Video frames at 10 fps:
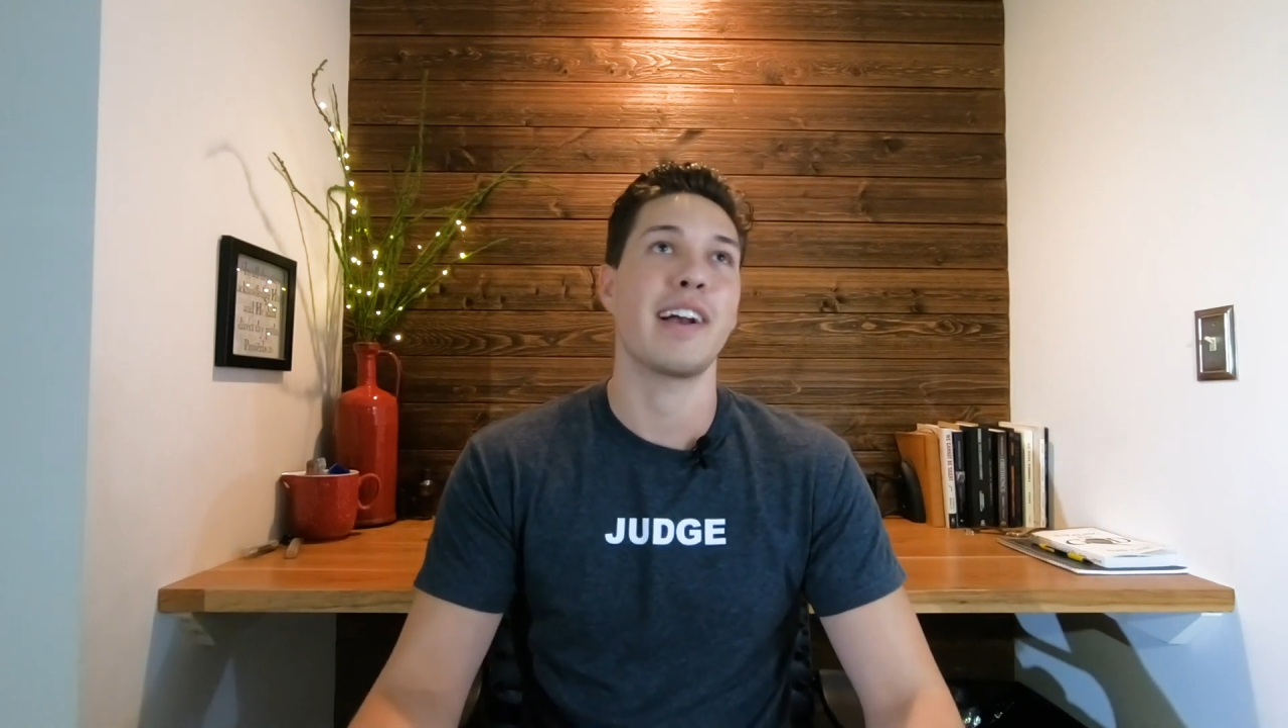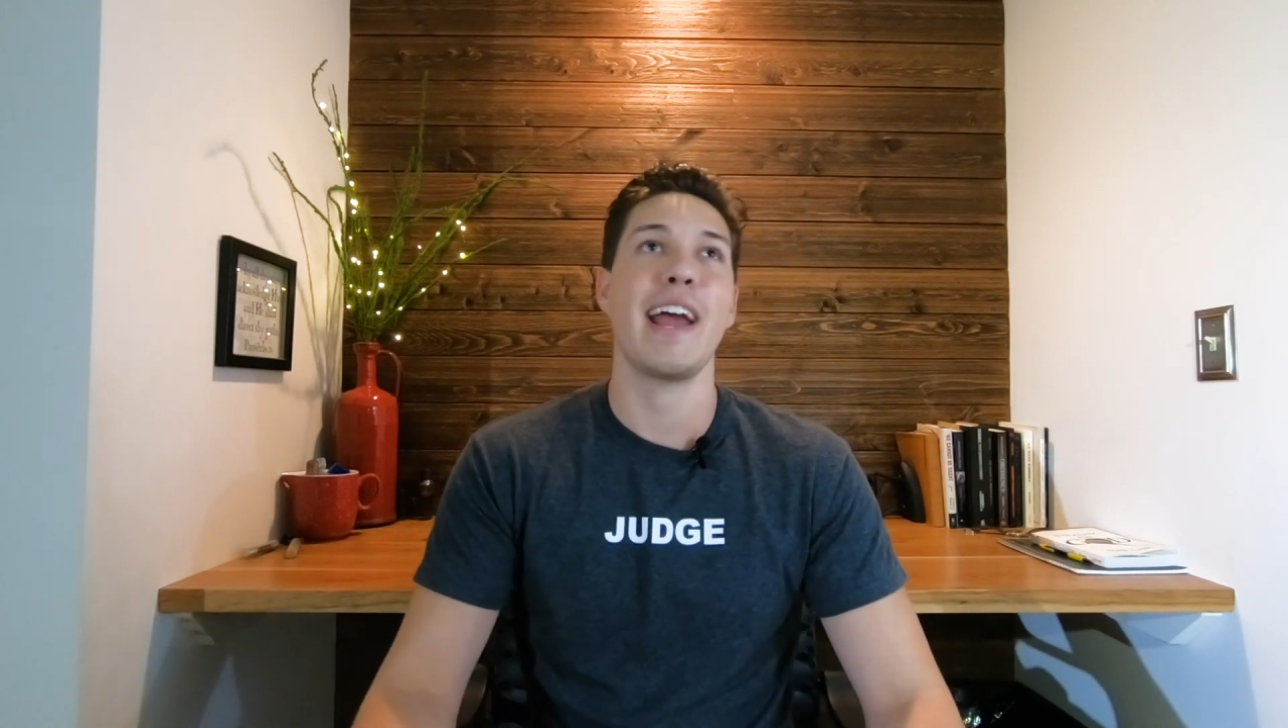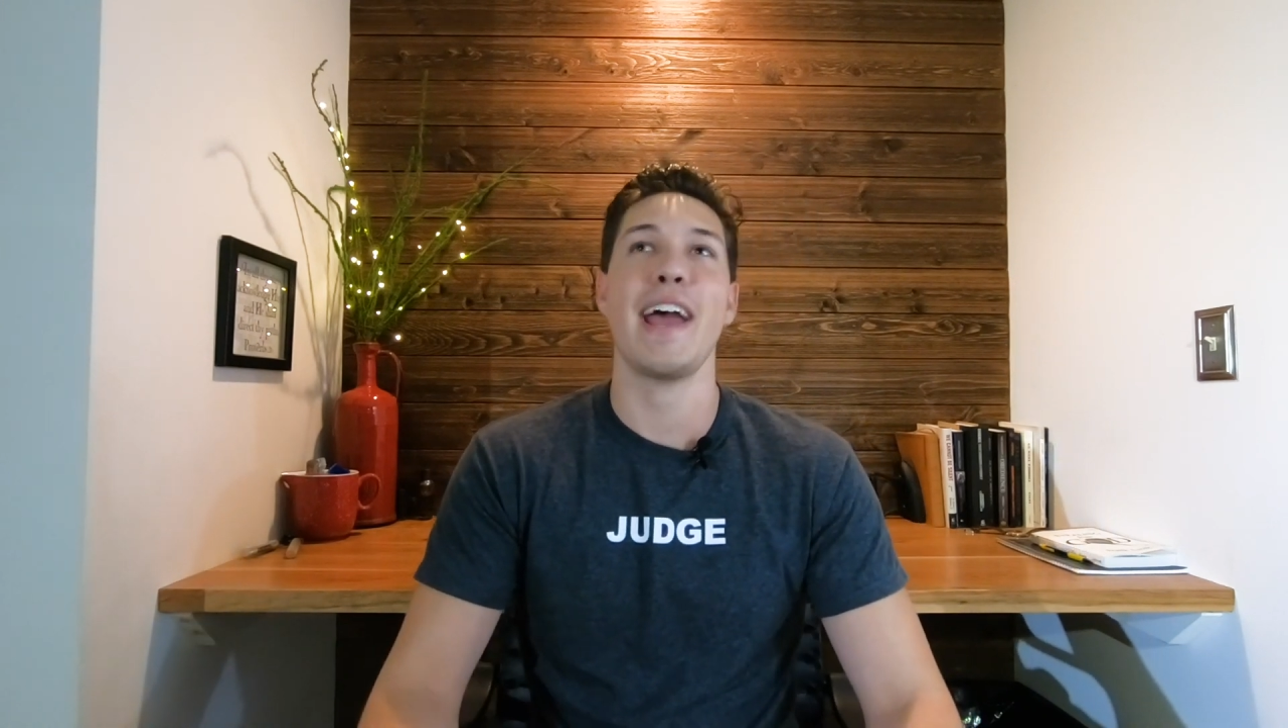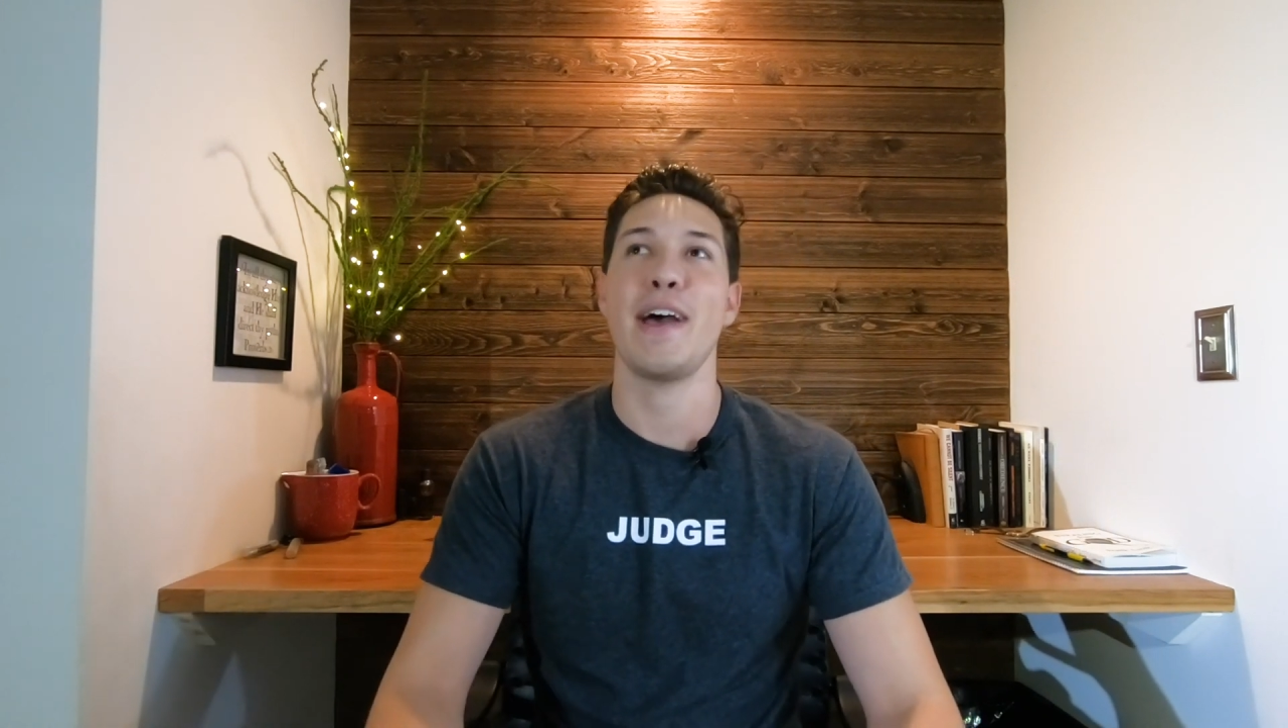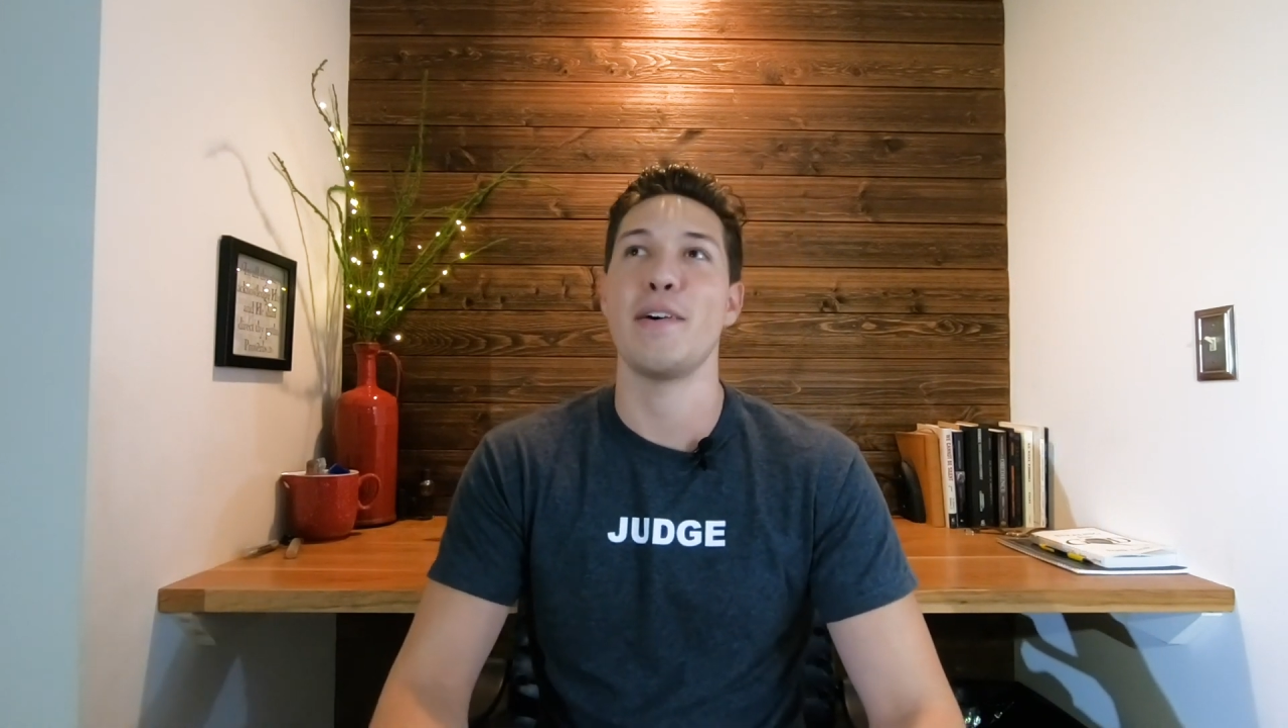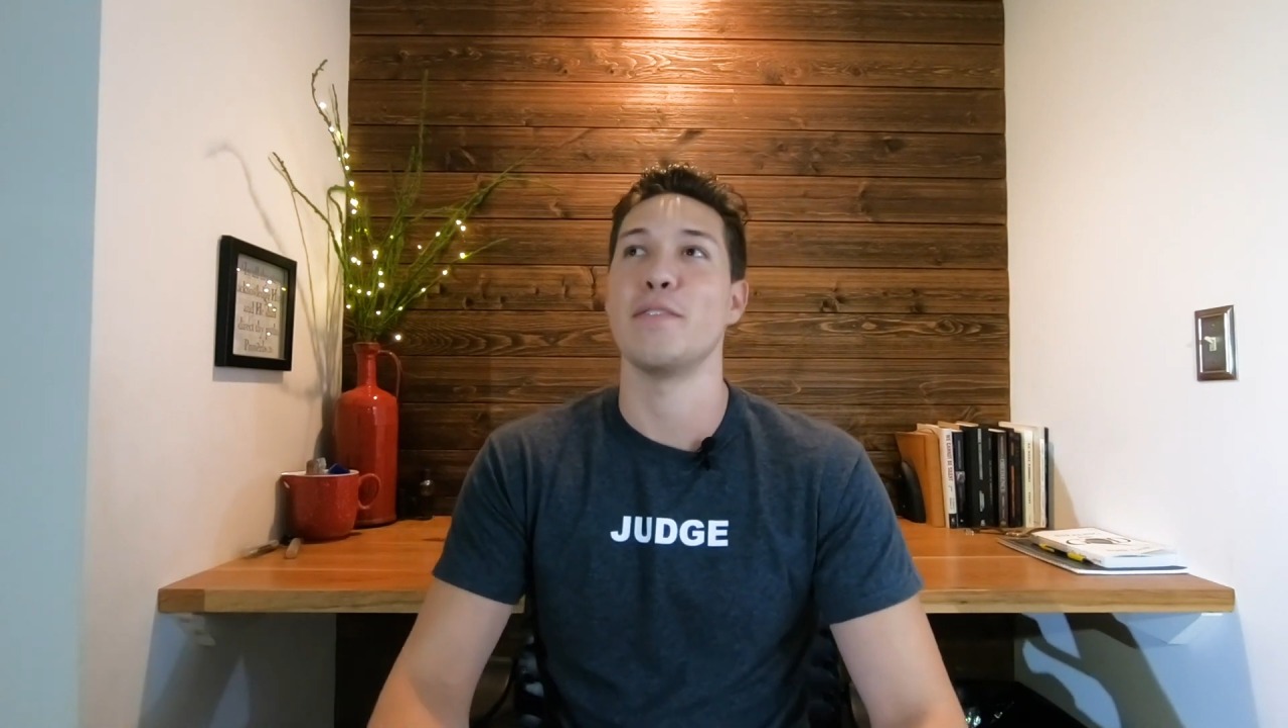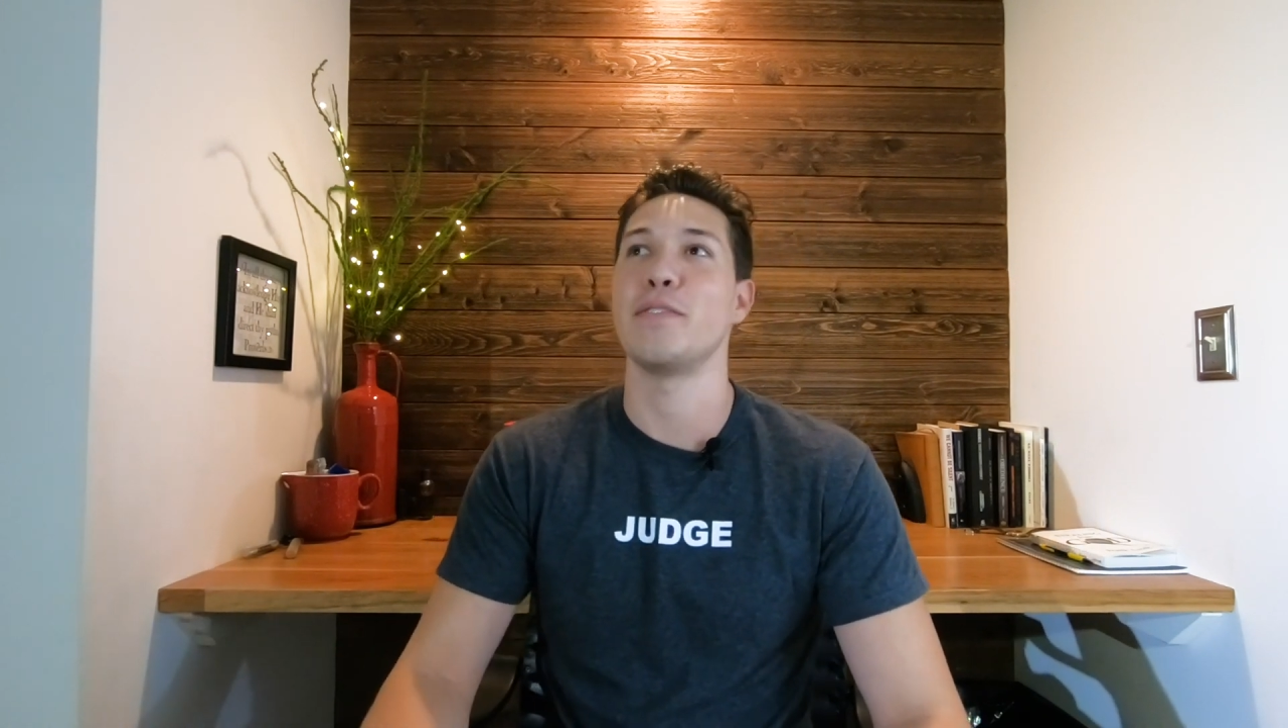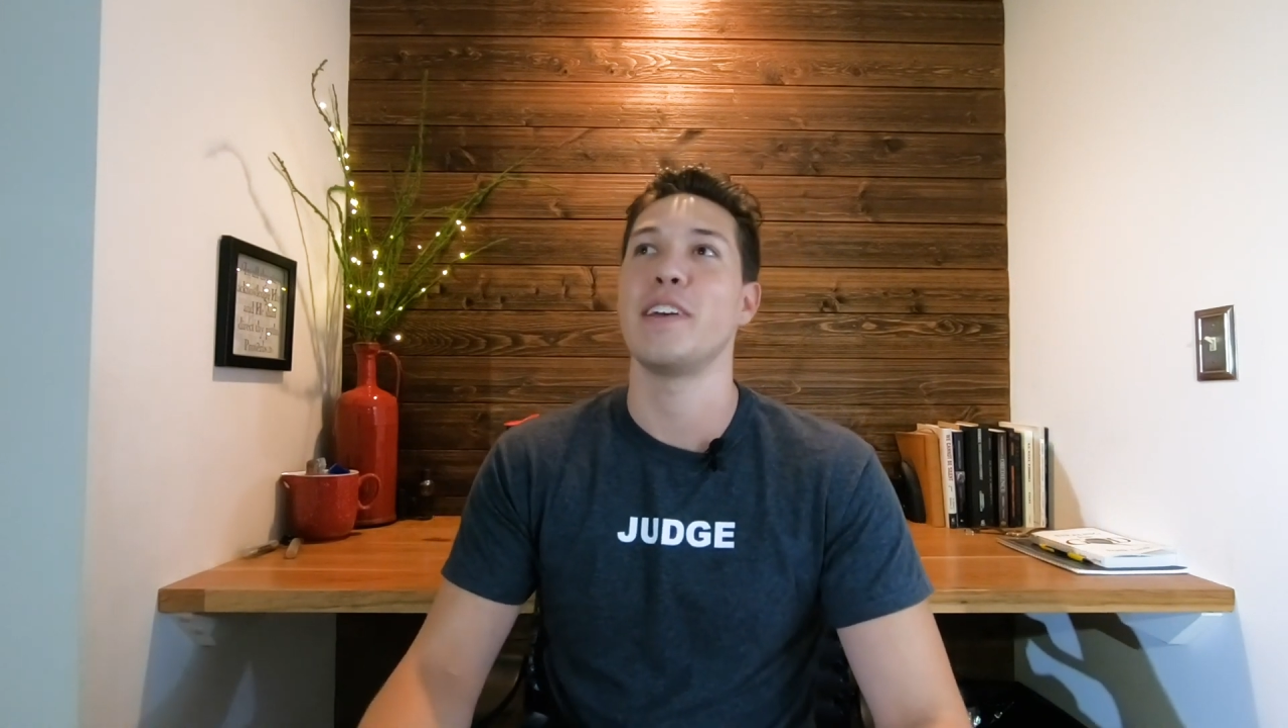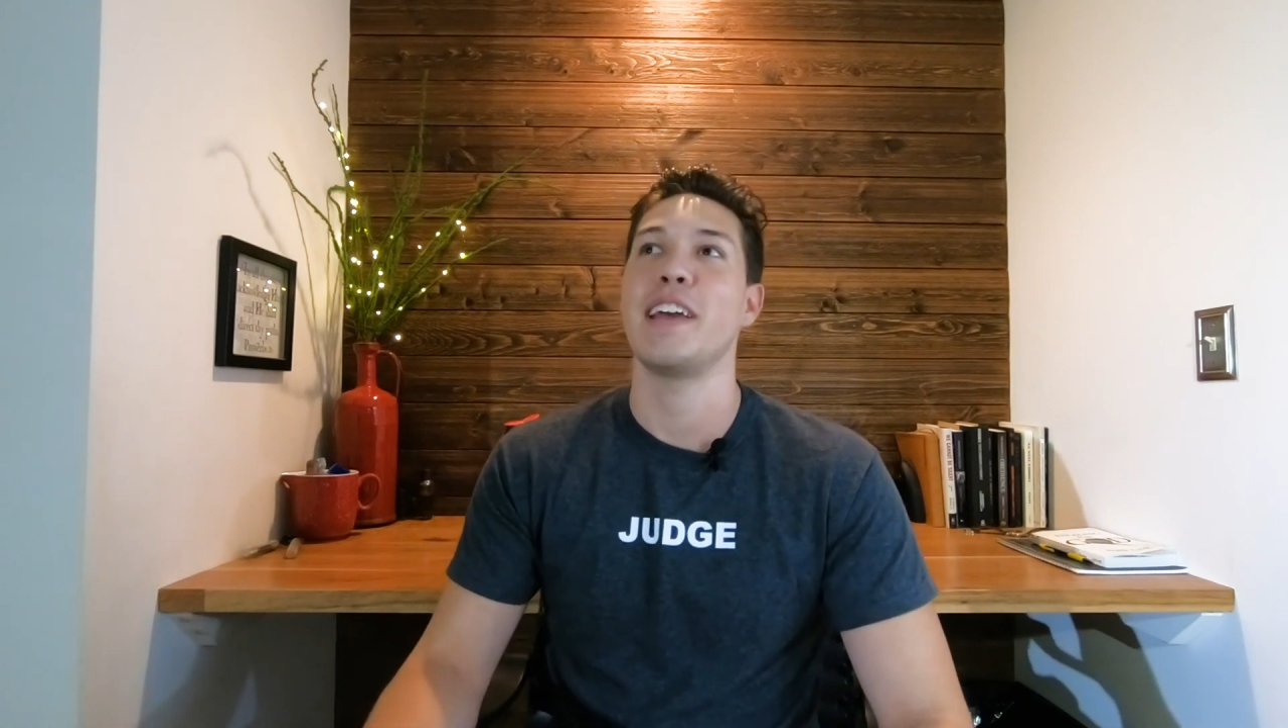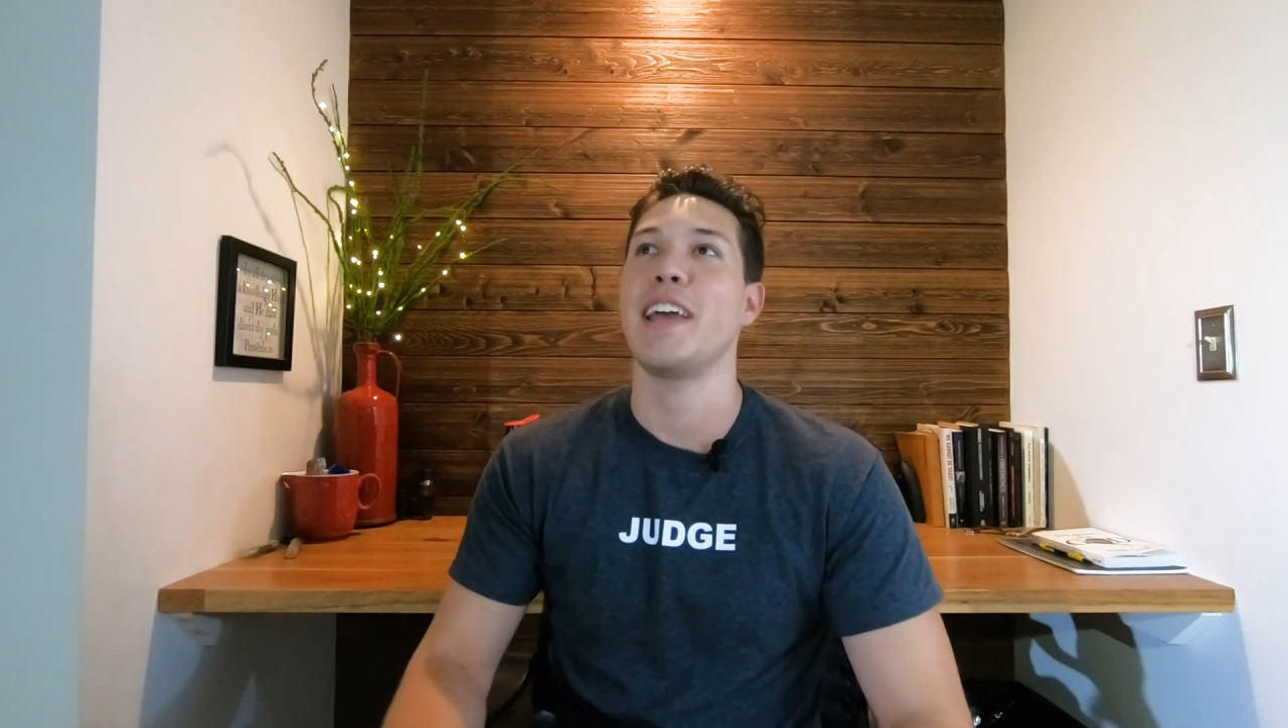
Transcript: have